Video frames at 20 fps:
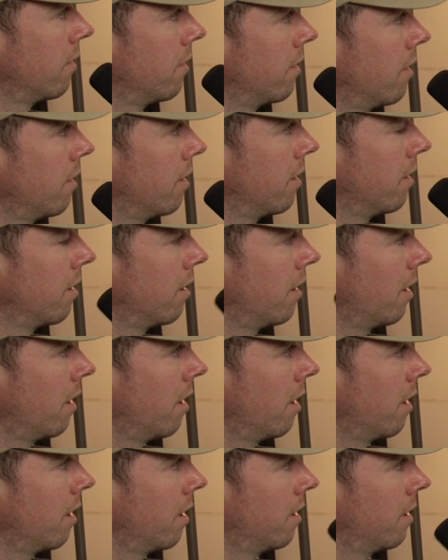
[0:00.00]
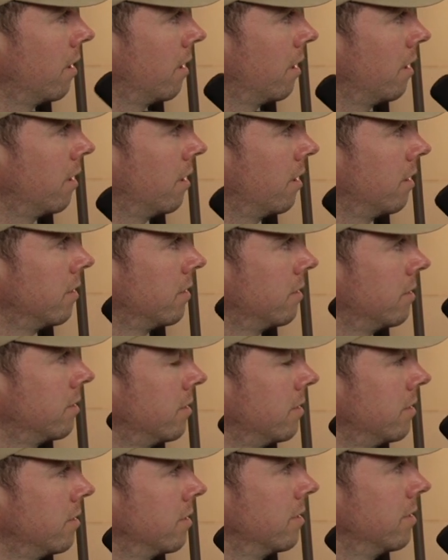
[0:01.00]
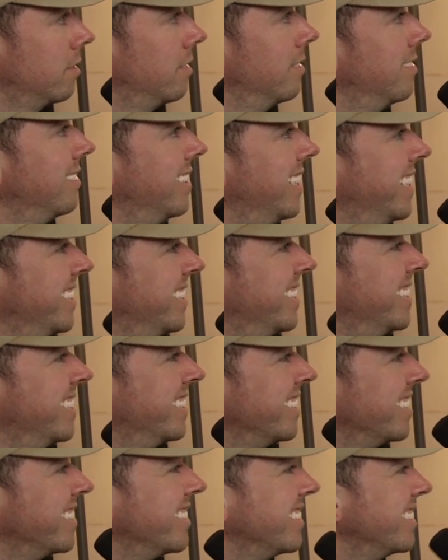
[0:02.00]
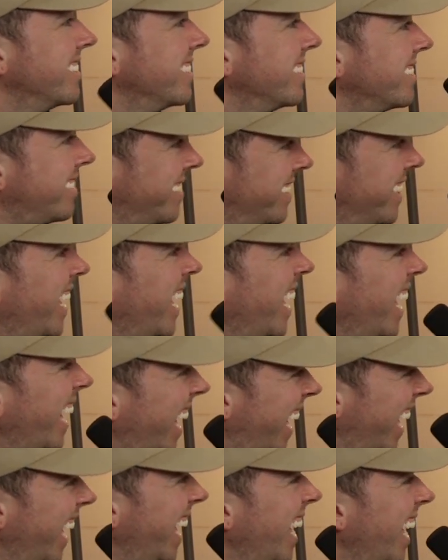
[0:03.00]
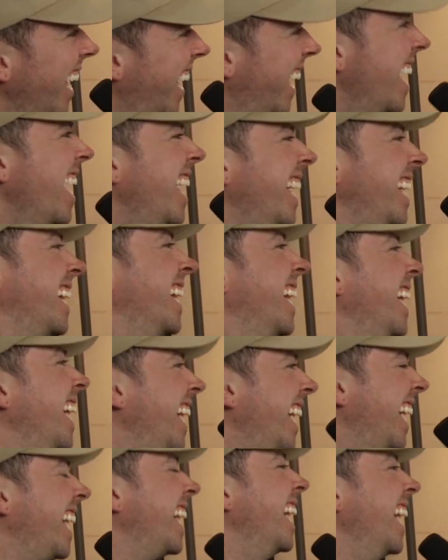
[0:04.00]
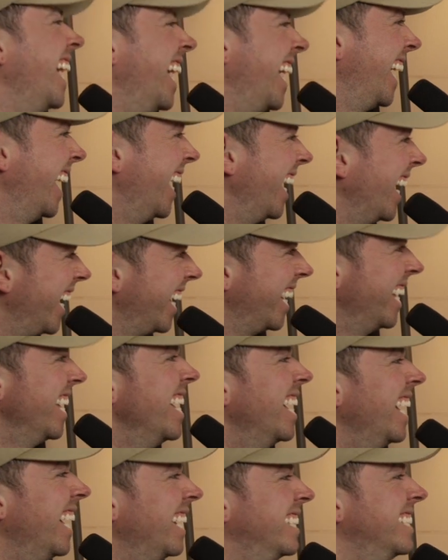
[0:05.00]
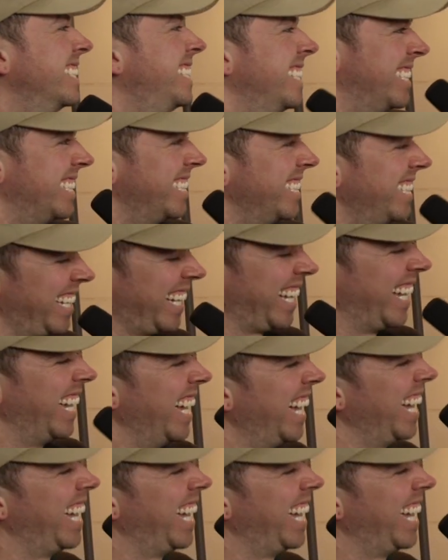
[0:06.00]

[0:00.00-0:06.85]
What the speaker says: They're like, oh no, that button definitely blows the moon up. It's got uranium on the tip of the needle.